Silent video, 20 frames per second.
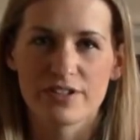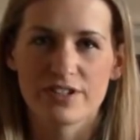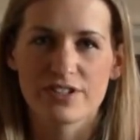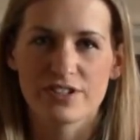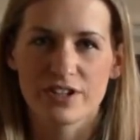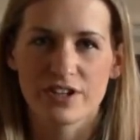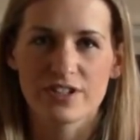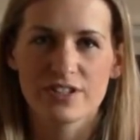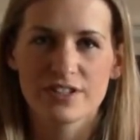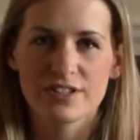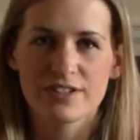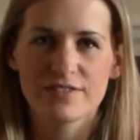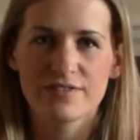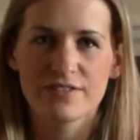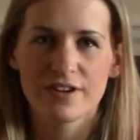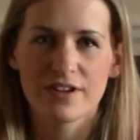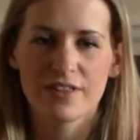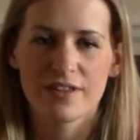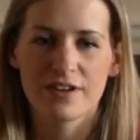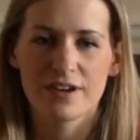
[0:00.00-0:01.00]
discussed it
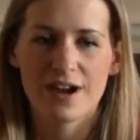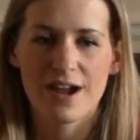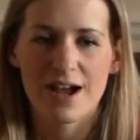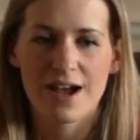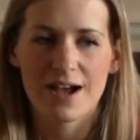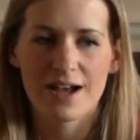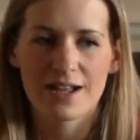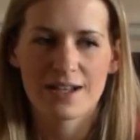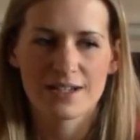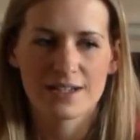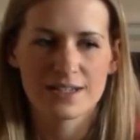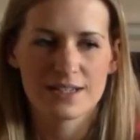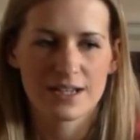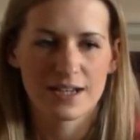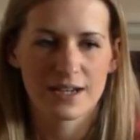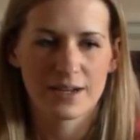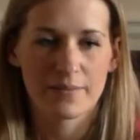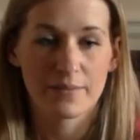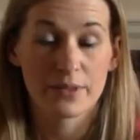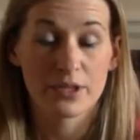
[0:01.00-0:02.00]
further,
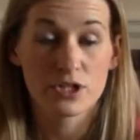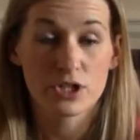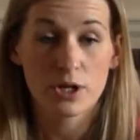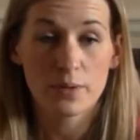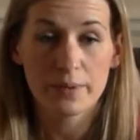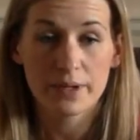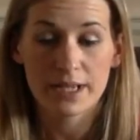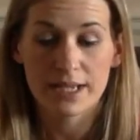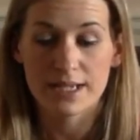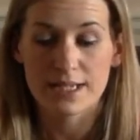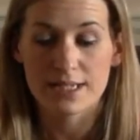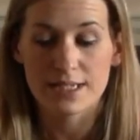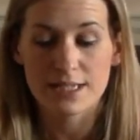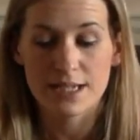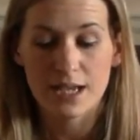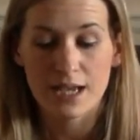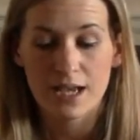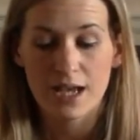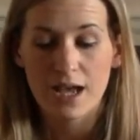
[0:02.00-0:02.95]
and the topic is,